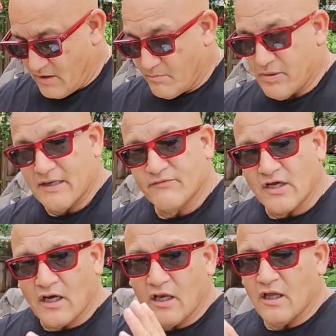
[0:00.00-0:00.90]
But if the
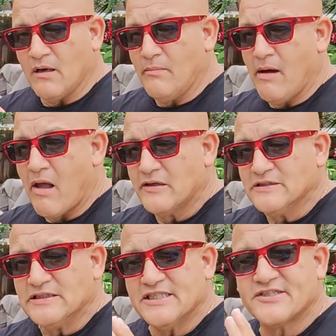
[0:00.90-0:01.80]
club
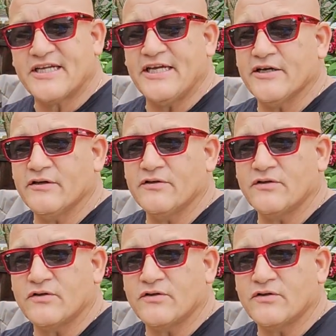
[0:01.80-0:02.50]
is geared